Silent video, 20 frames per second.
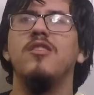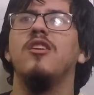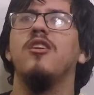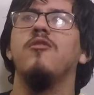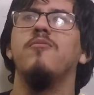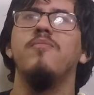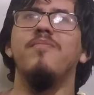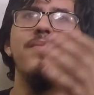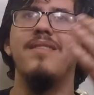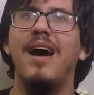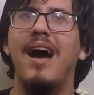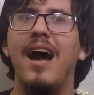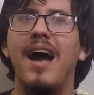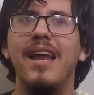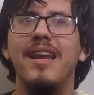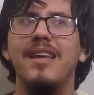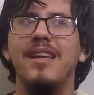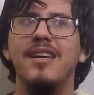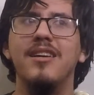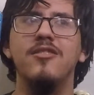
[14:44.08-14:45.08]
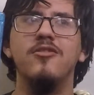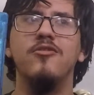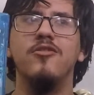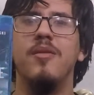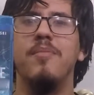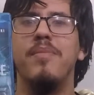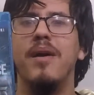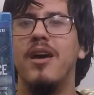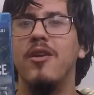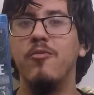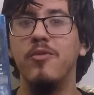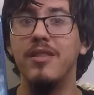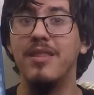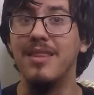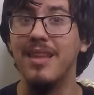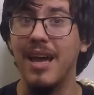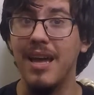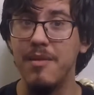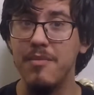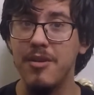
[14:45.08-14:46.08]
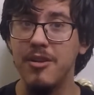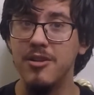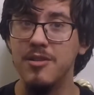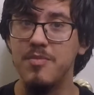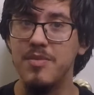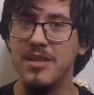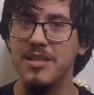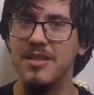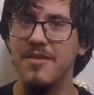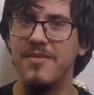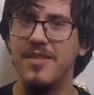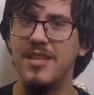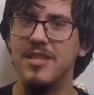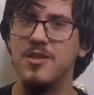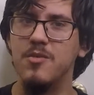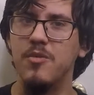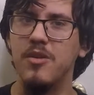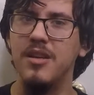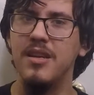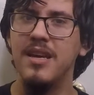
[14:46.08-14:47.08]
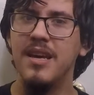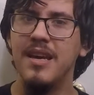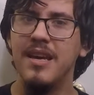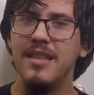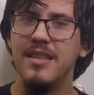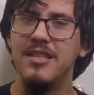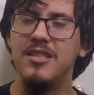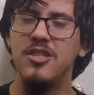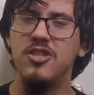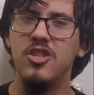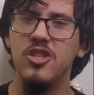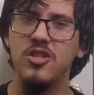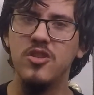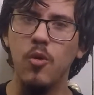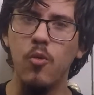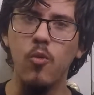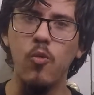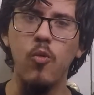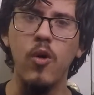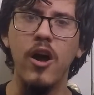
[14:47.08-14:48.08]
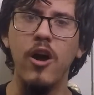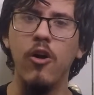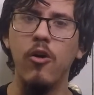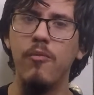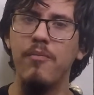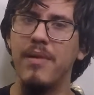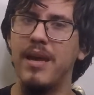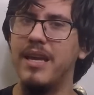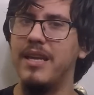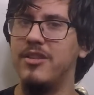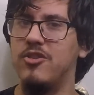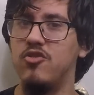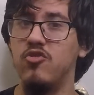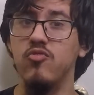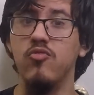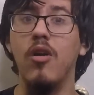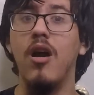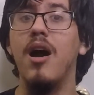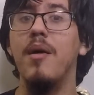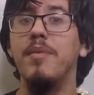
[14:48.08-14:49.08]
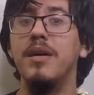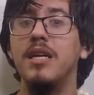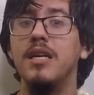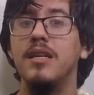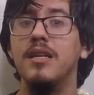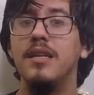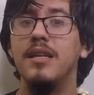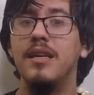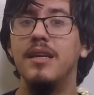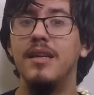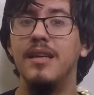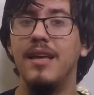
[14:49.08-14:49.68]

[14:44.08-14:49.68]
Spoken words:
you know, hiding under the bed with nightmares because of this one. This is just a well-made drama.